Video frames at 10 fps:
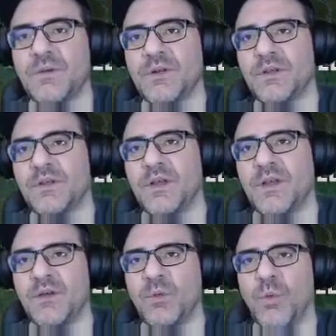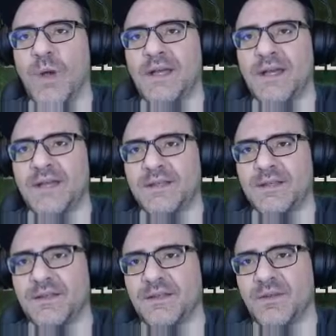Well, why
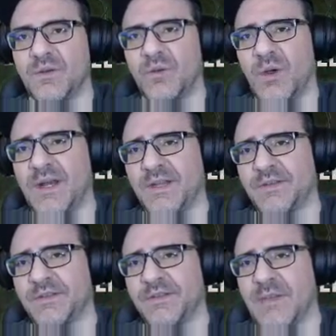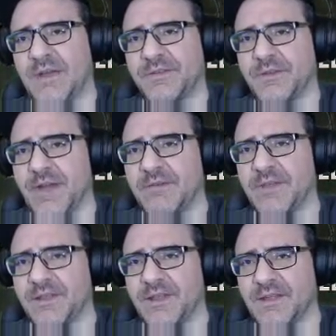not use the mouse for
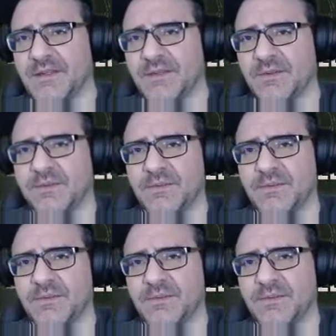aiming then?